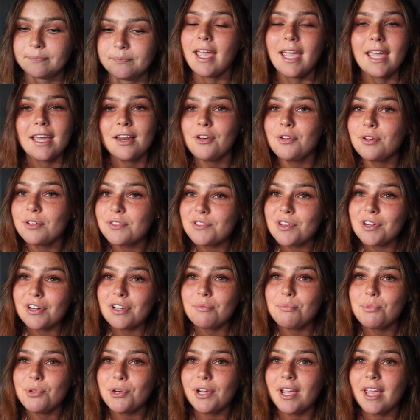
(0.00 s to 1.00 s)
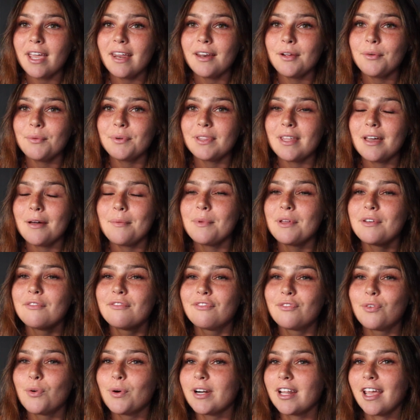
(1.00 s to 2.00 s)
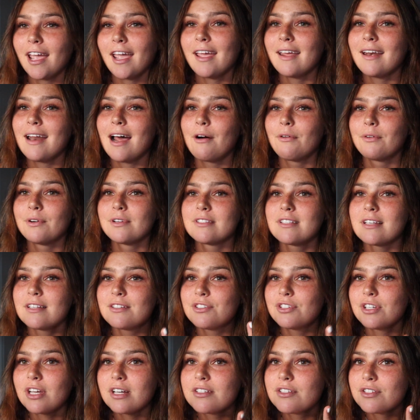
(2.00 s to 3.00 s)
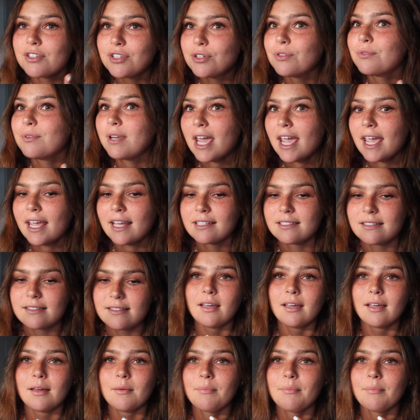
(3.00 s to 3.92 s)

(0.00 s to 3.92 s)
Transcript: And you can start communicating with them in 48 hours. That's just 2 days.